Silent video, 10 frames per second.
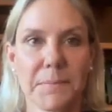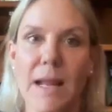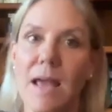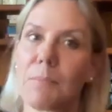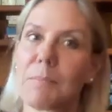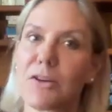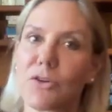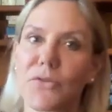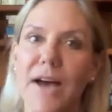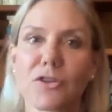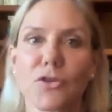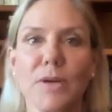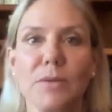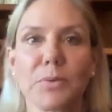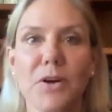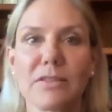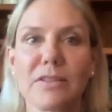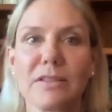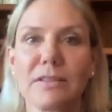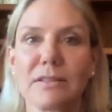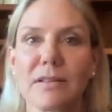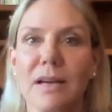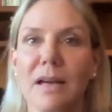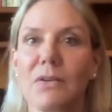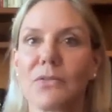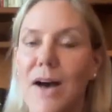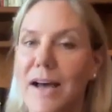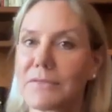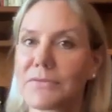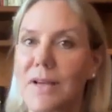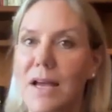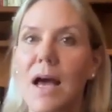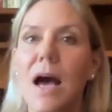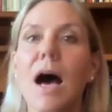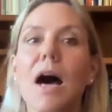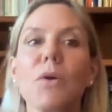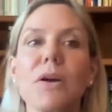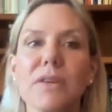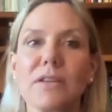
Manufacturing process. 5, how are these